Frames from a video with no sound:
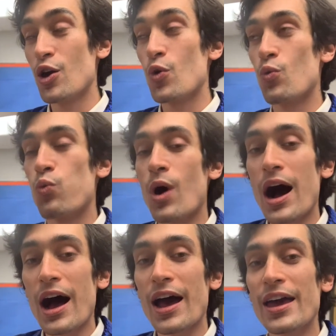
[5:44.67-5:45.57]

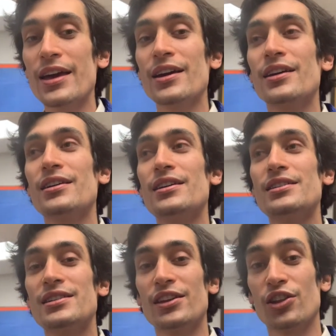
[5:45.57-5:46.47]
Why
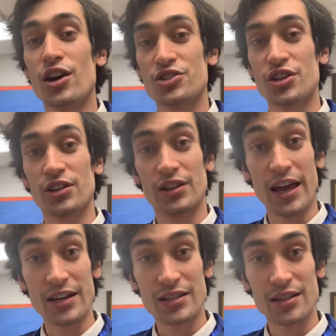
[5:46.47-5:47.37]
is it launching
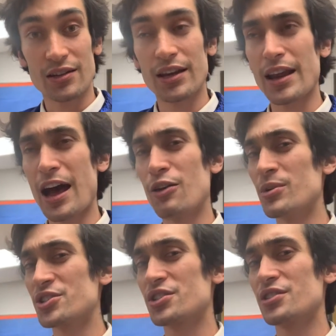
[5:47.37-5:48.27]
late? And how
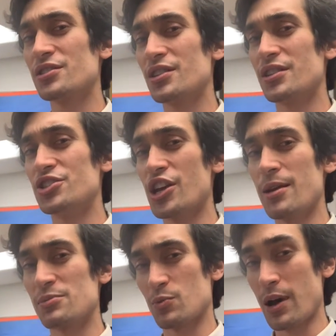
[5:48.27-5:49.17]
much did the
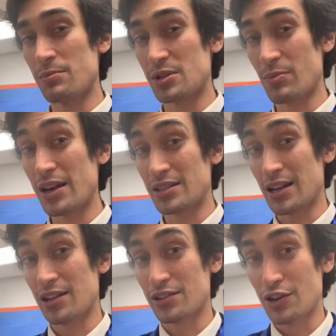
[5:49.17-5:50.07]
James Webb Space
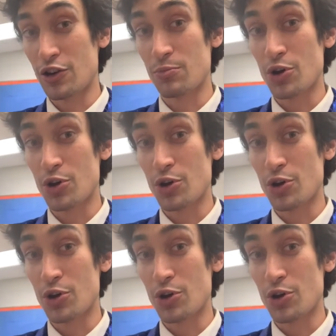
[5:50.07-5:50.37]
Telescope